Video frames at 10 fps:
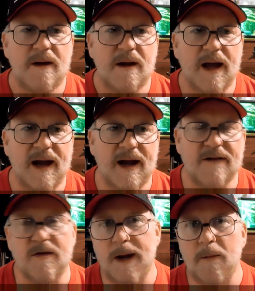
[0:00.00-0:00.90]
and
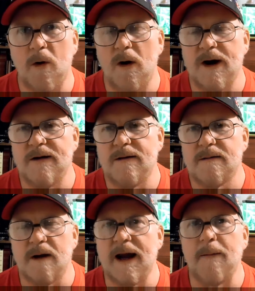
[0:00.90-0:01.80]
some a
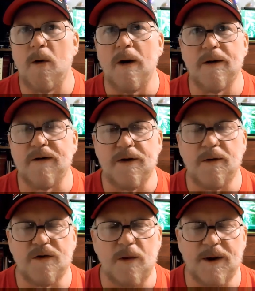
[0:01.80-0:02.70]
hemorrhoid or two or
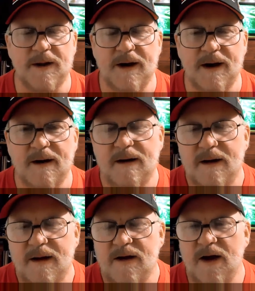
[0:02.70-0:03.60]
something in there.
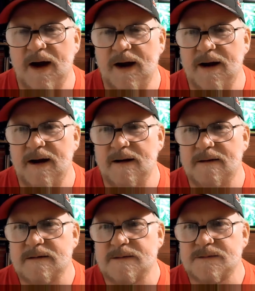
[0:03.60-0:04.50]
And
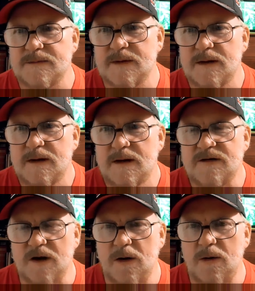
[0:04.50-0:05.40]

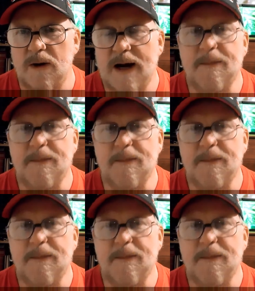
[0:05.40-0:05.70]
so he